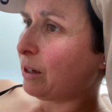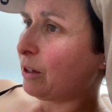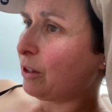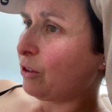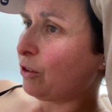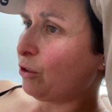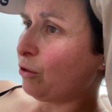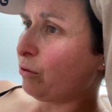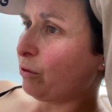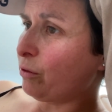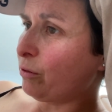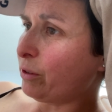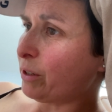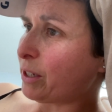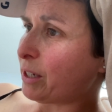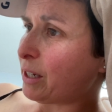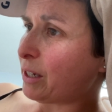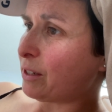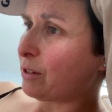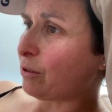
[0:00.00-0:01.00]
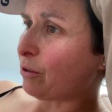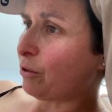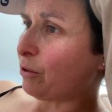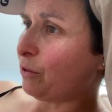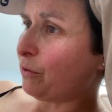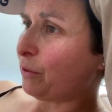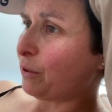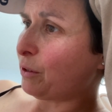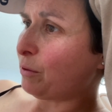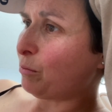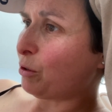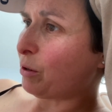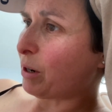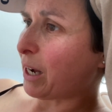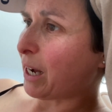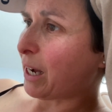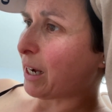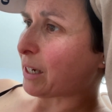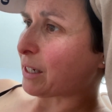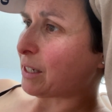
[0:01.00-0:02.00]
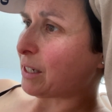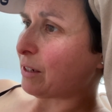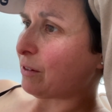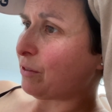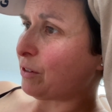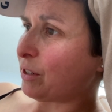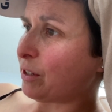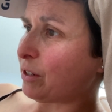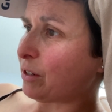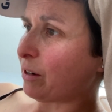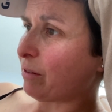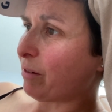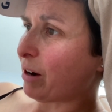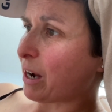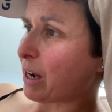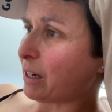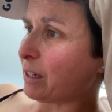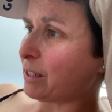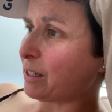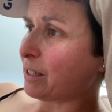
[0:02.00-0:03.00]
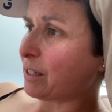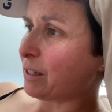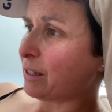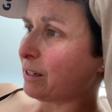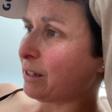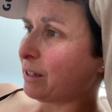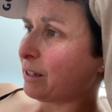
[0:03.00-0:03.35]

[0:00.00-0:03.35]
The cruelty is often more active and direct.